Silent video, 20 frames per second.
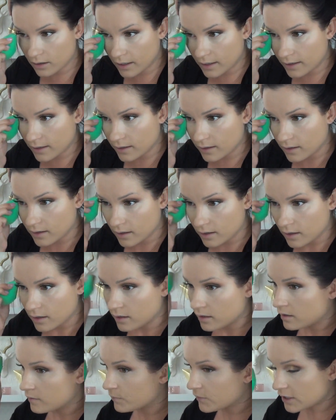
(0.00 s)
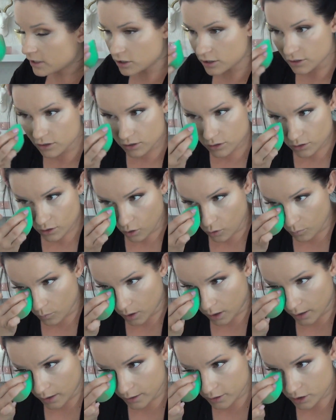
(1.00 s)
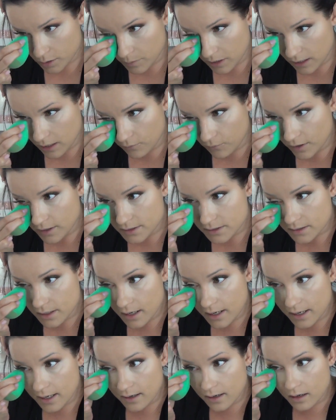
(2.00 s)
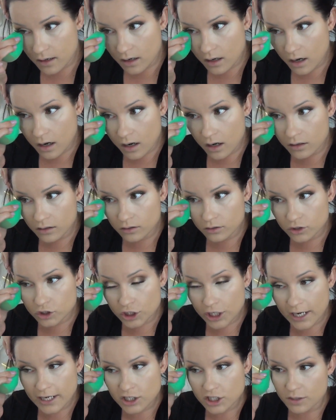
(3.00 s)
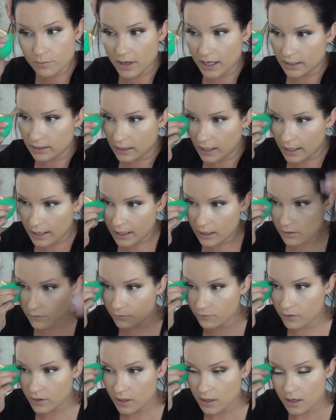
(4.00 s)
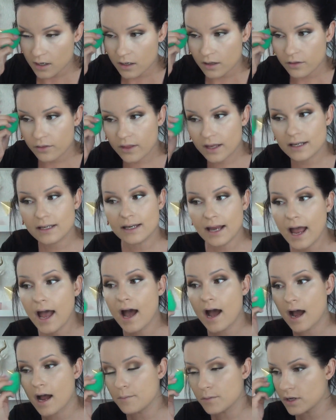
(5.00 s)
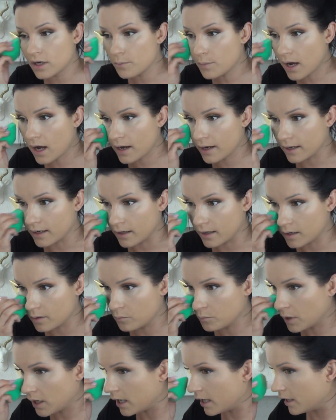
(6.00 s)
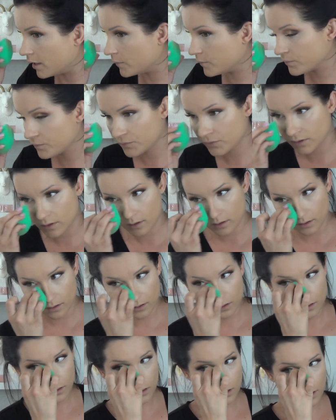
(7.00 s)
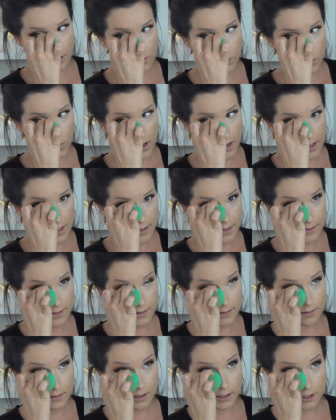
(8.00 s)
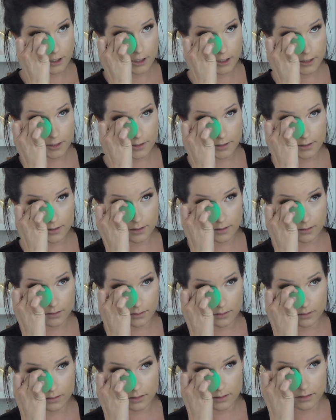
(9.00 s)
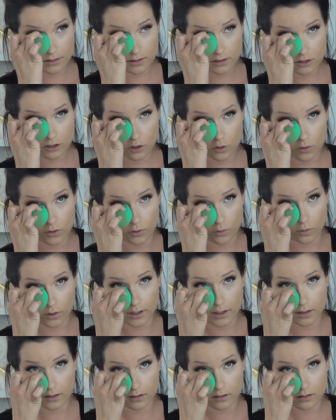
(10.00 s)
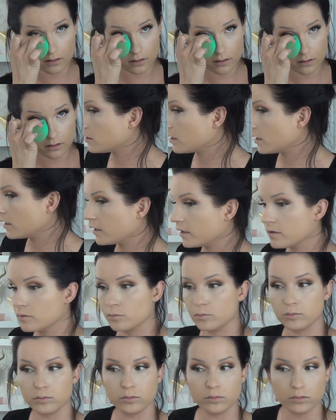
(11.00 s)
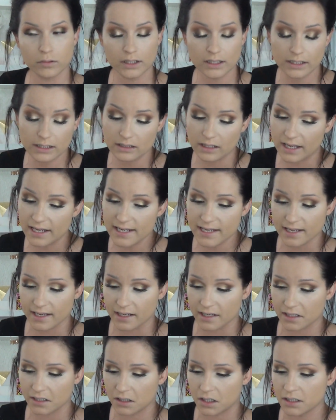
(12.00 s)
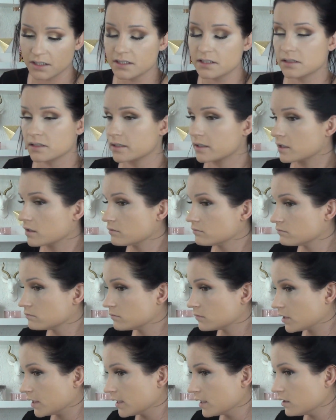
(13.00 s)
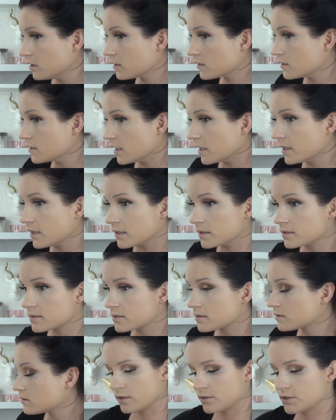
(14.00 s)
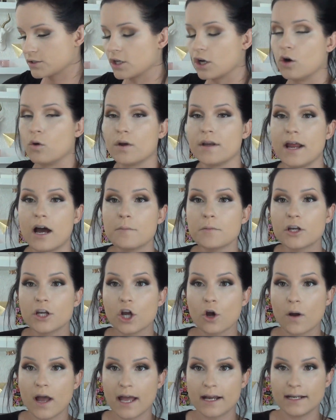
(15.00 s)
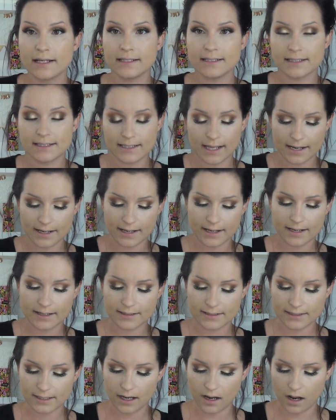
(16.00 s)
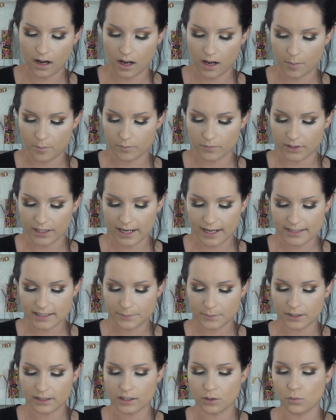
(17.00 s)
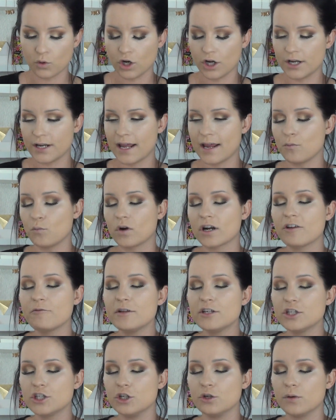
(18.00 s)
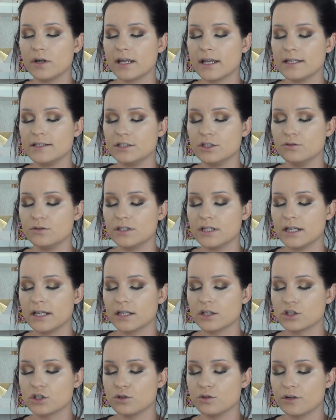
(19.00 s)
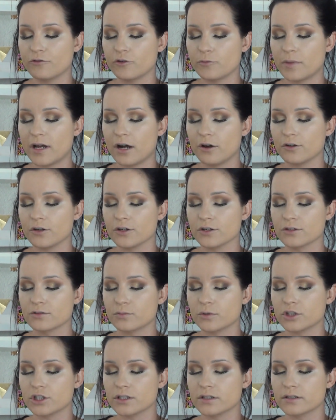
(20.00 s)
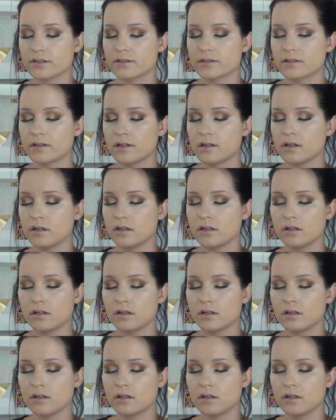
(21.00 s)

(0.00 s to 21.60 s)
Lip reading: Like, that's just so much. I mean, if it's like changing my life, then yeah, I'm gonna buy it. But otherwise, that's so annoying. I really like it, honestly. I think it looks nice. So now I'm gonna go ahead and set it like I typically would. And what I've been doing is using 2 different powders, which is